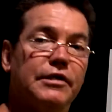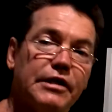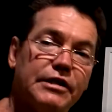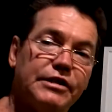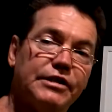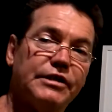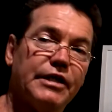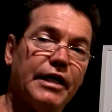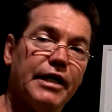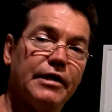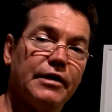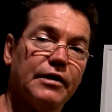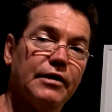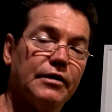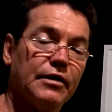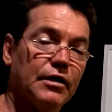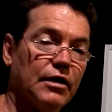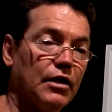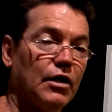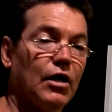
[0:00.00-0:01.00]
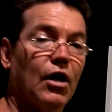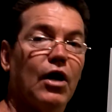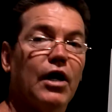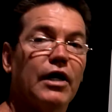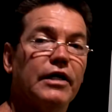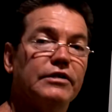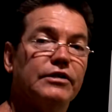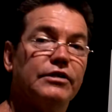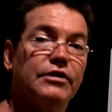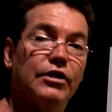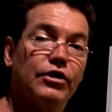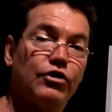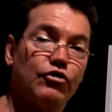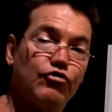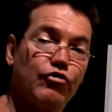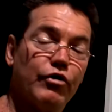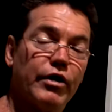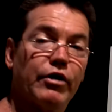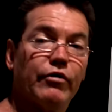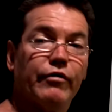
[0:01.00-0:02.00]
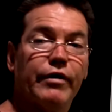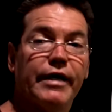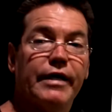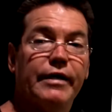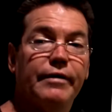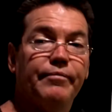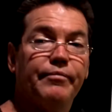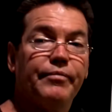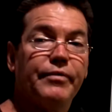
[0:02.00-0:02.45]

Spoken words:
deceit, lies, trickery.